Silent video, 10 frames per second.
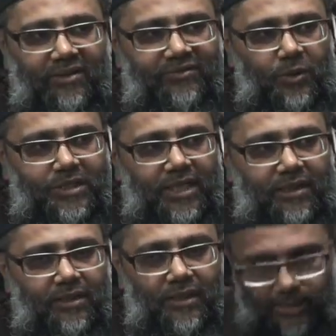in
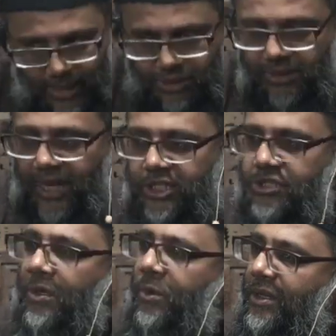voting, national
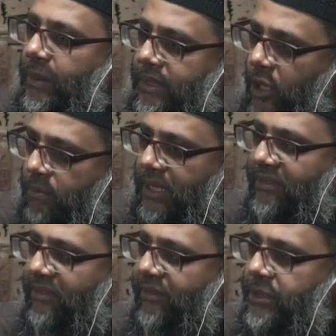elections, or whether we don't
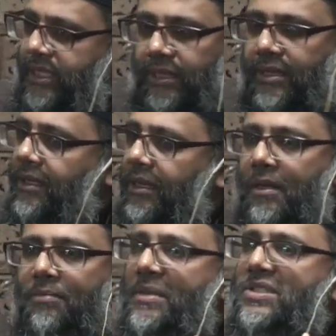believe in voting,
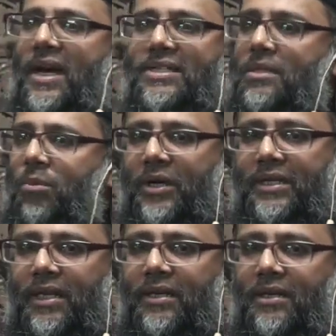besides the
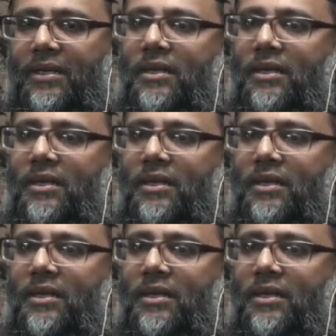point here.